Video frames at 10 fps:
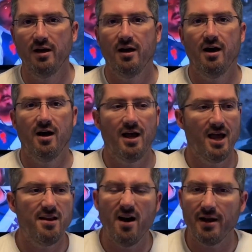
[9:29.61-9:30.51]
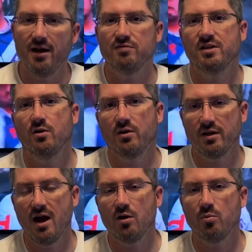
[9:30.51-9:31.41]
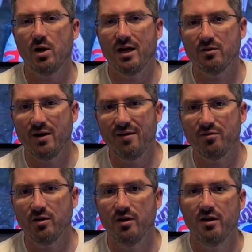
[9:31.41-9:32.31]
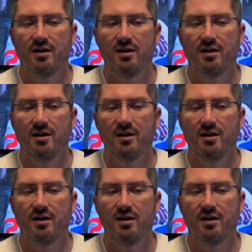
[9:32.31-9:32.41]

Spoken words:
and not have to go to the chiropractor after?